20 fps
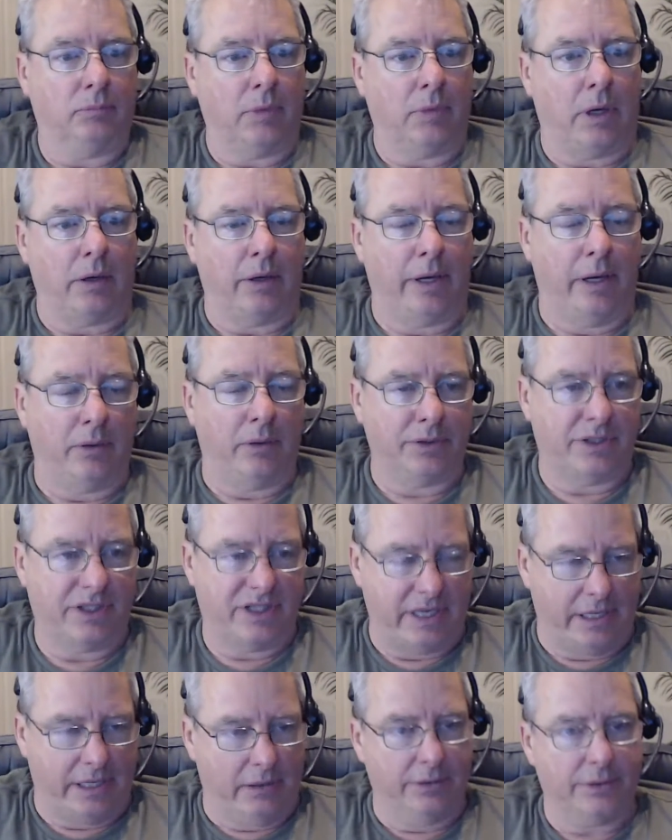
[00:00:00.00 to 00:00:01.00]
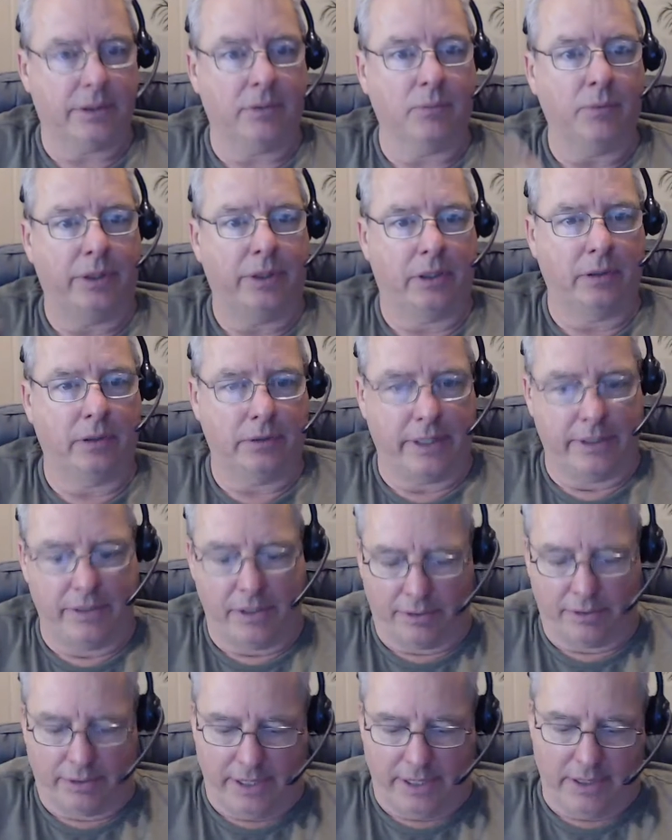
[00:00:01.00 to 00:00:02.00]
our house sells and we can get
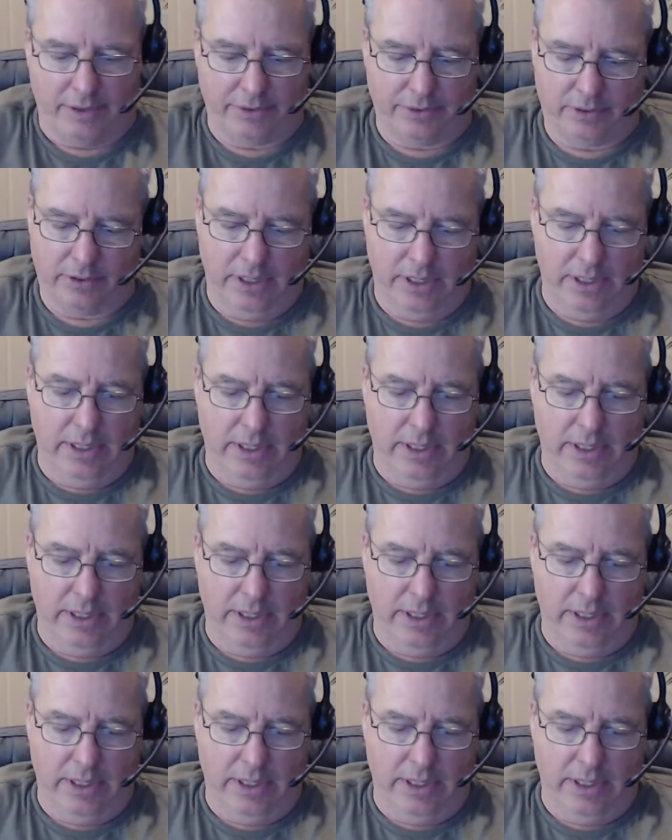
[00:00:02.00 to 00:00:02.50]
another house.